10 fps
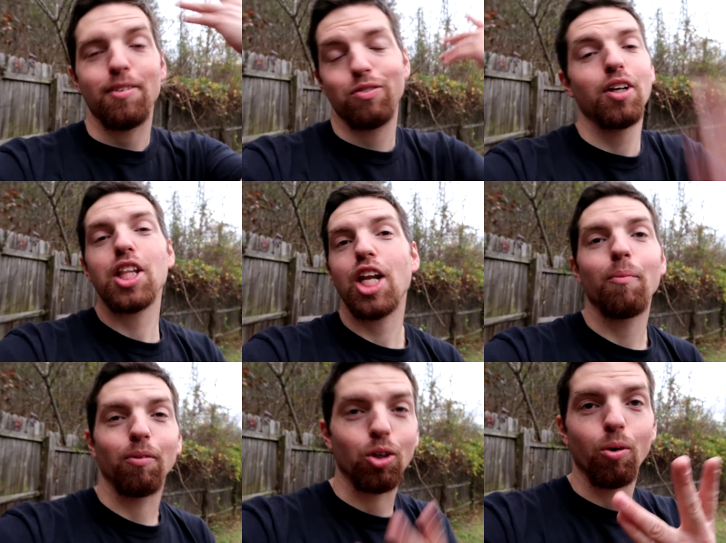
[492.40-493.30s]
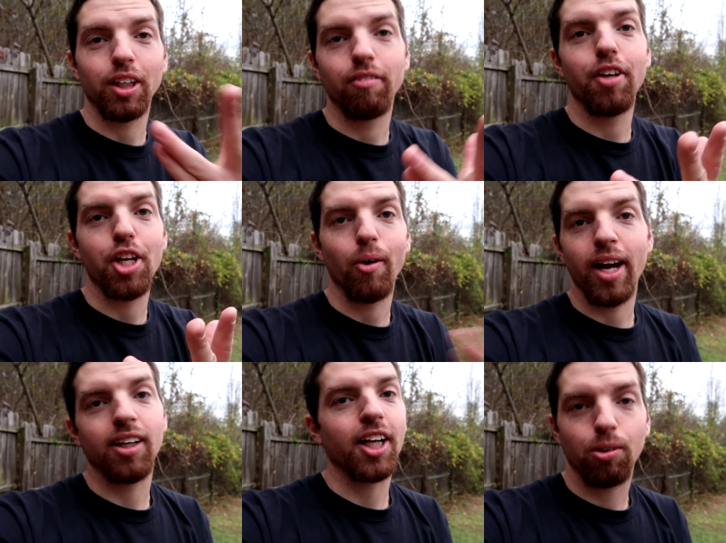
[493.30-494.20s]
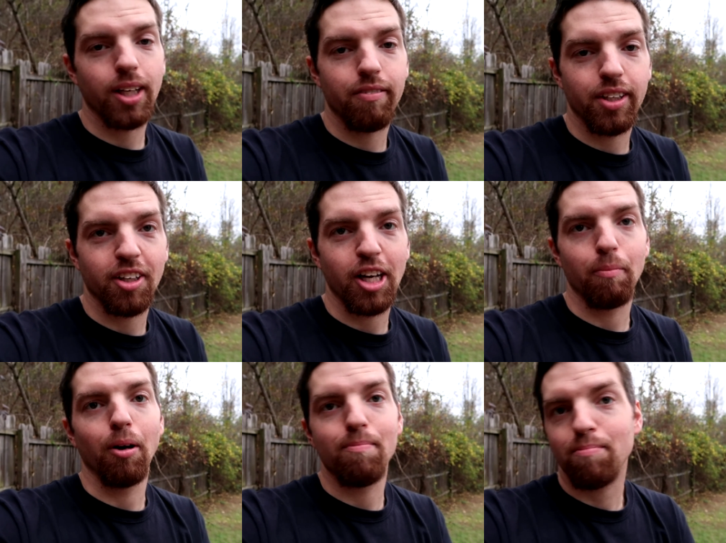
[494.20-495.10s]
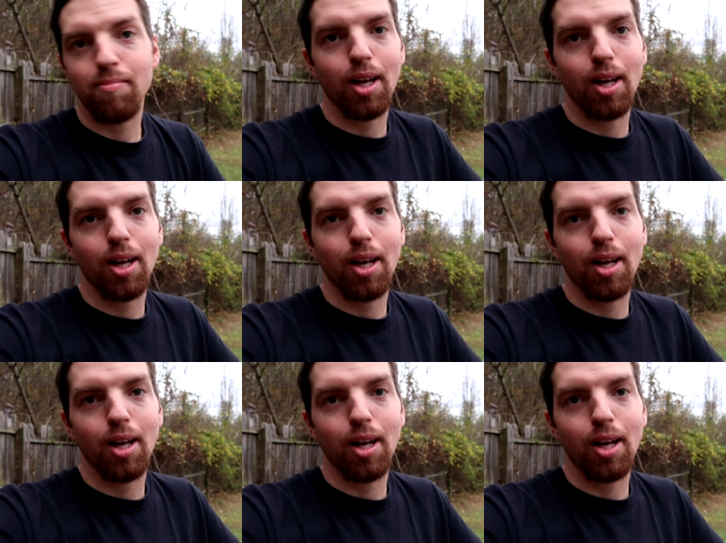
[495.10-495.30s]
it's funny that I'm recording a video and I don't have internet, but